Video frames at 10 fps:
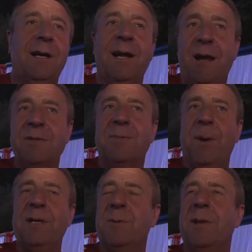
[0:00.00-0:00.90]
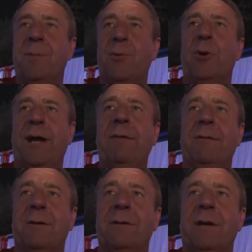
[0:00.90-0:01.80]
and I was pleased when they brought
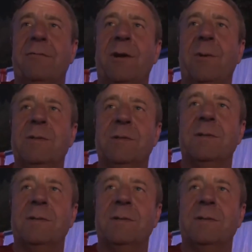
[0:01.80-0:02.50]
Carroll on. I really was.